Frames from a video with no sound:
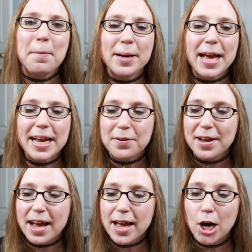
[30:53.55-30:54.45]
But
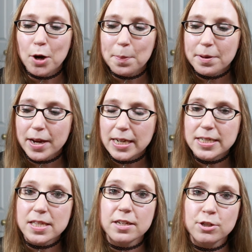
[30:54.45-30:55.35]
anyway, I hope you
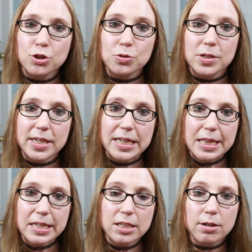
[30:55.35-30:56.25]
guys enjoyed
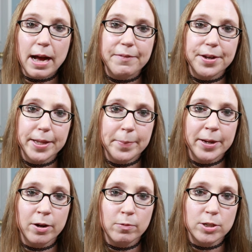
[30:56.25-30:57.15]
this. You'll have to let
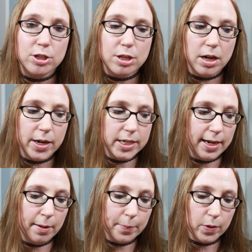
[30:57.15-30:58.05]
me know what you thought
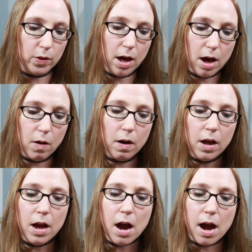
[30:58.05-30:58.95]
down below,
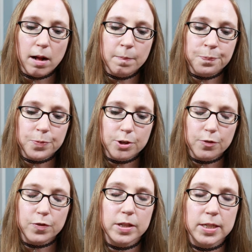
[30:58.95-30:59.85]
um,
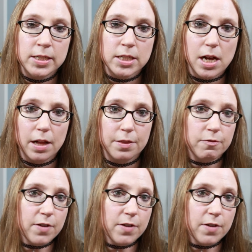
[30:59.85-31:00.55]
your feelings on